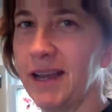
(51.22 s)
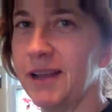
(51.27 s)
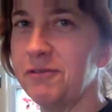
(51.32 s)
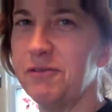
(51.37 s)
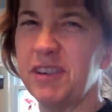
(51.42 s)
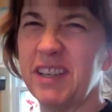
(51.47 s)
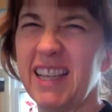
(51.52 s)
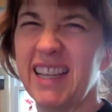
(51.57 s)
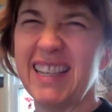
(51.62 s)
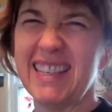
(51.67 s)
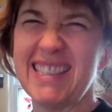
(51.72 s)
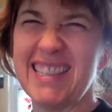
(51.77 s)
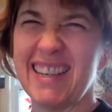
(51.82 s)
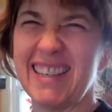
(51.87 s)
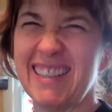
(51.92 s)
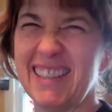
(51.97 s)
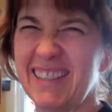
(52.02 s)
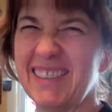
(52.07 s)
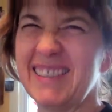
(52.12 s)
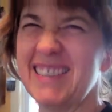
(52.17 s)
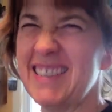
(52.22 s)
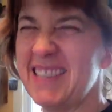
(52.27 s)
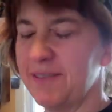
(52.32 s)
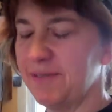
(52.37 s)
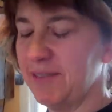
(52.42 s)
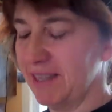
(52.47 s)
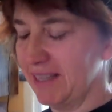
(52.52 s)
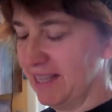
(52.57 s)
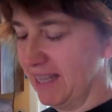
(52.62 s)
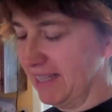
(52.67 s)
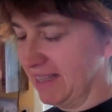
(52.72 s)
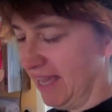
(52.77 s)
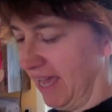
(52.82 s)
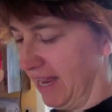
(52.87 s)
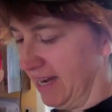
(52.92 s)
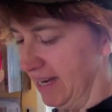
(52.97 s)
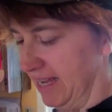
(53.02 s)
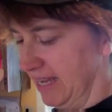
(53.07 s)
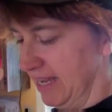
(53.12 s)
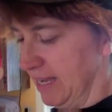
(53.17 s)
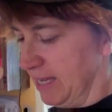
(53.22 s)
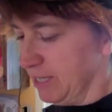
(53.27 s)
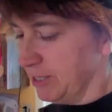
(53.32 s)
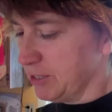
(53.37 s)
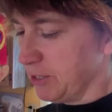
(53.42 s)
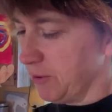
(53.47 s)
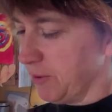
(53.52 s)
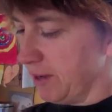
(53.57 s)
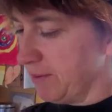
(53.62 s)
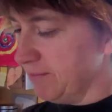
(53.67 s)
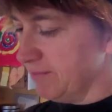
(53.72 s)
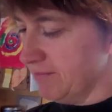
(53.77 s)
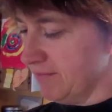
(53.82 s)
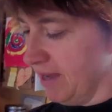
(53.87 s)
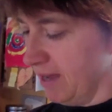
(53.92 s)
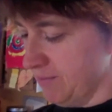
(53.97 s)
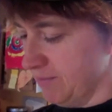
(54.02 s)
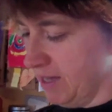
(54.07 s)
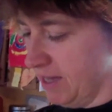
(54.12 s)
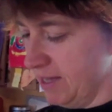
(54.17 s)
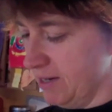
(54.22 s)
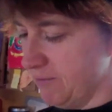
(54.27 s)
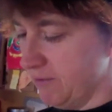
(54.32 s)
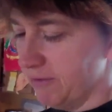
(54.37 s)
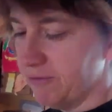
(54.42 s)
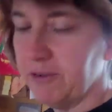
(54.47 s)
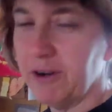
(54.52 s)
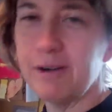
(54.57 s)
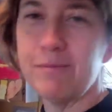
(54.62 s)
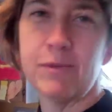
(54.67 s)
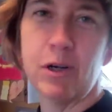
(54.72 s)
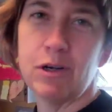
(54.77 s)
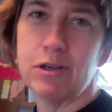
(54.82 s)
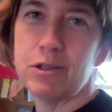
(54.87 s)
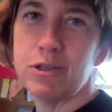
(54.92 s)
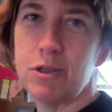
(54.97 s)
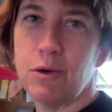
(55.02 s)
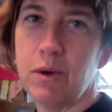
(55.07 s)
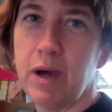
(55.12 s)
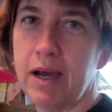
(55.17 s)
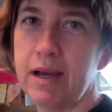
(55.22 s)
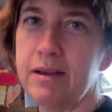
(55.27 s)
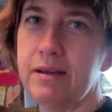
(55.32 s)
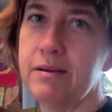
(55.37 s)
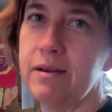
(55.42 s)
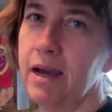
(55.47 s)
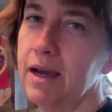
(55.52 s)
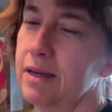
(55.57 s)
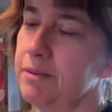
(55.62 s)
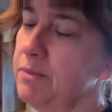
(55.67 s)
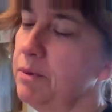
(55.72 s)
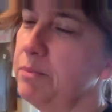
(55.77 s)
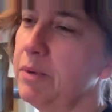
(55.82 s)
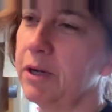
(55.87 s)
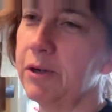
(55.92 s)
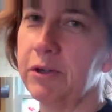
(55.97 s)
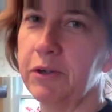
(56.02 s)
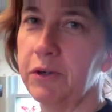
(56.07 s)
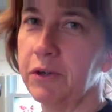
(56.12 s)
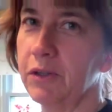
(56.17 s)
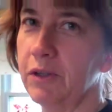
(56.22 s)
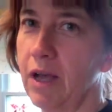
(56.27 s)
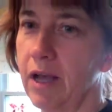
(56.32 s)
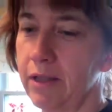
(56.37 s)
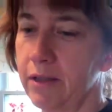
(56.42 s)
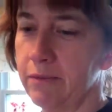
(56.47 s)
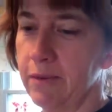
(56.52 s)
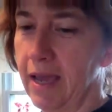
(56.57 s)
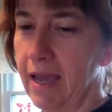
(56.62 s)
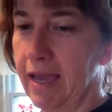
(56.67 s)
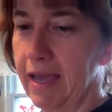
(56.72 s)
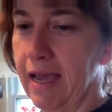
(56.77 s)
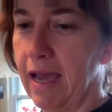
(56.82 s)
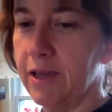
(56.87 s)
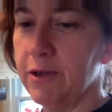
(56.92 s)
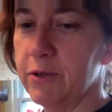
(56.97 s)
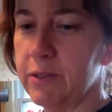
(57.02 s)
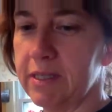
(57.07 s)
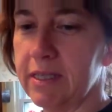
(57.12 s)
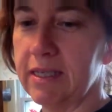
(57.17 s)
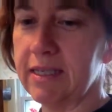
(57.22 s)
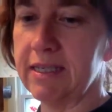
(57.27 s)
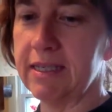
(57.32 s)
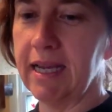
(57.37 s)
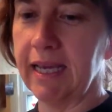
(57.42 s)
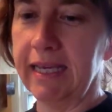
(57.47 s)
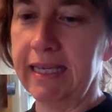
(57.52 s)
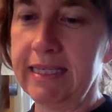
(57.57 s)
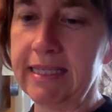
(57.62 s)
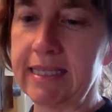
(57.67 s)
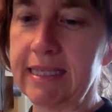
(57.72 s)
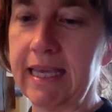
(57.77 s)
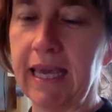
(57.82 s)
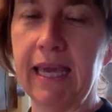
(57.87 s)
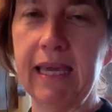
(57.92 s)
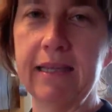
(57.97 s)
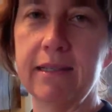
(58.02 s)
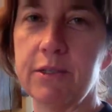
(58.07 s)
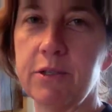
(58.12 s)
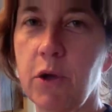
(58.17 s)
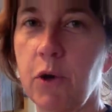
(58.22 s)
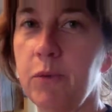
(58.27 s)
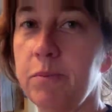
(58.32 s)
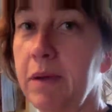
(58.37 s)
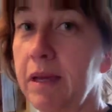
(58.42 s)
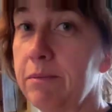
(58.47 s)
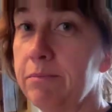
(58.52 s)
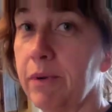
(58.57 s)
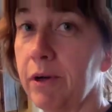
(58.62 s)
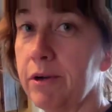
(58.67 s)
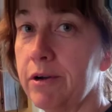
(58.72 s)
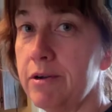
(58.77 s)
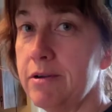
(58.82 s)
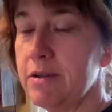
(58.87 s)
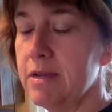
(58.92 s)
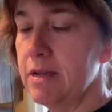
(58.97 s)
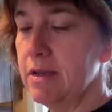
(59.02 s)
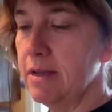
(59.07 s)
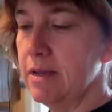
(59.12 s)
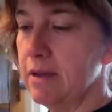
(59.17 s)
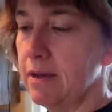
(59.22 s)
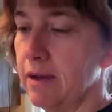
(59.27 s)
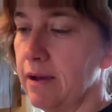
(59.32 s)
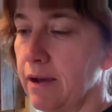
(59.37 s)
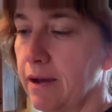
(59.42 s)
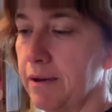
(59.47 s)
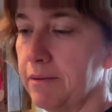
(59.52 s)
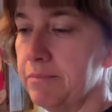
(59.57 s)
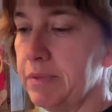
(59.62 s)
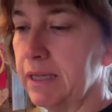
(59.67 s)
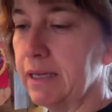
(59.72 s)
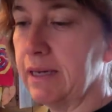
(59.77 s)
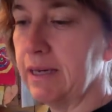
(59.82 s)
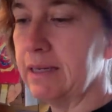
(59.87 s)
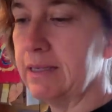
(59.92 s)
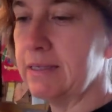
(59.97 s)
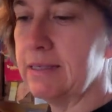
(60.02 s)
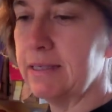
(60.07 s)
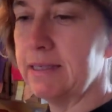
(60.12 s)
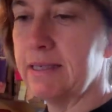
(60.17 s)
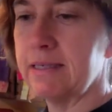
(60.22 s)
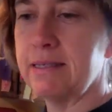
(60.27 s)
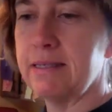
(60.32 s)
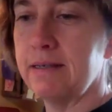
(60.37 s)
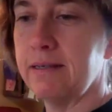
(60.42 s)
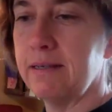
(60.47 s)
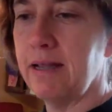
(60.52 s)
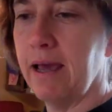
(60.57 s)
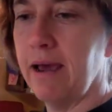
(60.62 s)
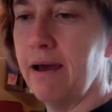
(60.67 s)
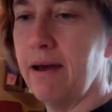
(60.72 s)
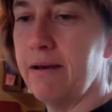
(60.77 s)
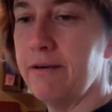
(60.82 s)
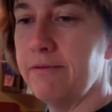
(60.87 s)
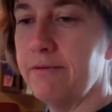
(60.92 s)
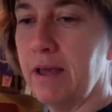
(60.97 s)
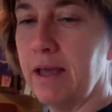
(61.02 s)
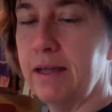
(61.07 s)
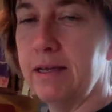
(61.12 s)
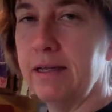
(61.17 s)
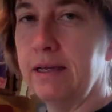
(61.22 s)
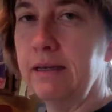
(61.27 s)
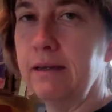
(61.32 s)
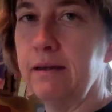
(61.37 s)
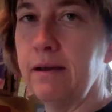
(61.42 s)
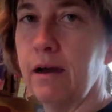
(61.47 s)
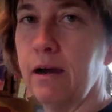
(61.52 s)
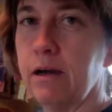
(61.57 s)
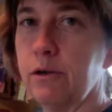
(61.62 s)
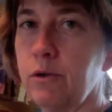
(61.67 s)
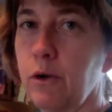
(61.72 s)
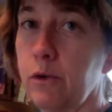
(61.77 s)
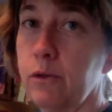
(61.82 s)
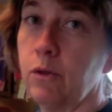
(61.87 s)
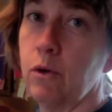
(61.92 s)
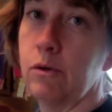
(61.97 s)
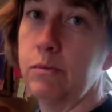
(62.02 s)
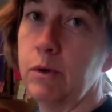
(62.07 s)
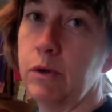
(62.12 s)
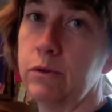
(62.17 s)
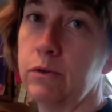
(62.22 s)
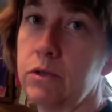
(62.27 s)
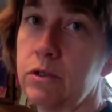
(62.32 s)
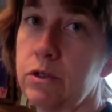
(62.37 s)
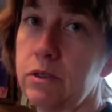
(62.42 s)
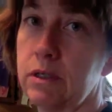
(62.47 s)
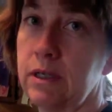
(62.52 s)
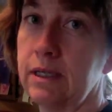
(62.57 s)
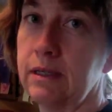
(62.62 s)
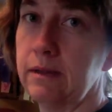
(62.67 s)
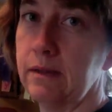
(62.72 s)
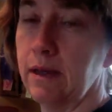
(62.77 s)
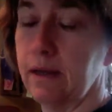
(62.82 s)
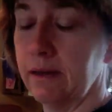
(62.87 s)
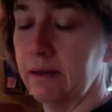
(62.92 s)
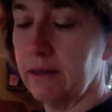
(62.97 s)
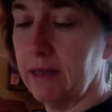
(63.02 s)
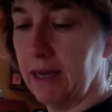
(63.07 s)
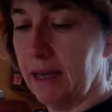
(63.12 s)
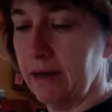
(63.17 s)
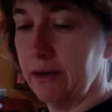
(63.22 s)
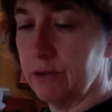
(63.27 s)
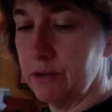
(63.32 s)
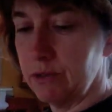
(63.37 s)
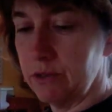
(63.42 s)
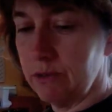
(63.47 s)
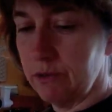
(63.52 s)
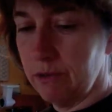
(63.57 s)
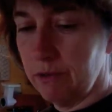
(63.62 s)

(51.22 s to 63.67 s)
I forget exactly how it is, something like that. So I'm kind of a farm girl, so I'm a butter girl all the way. I use this nice Kate's homemade butter because it doesn't have any growth hormones in the cows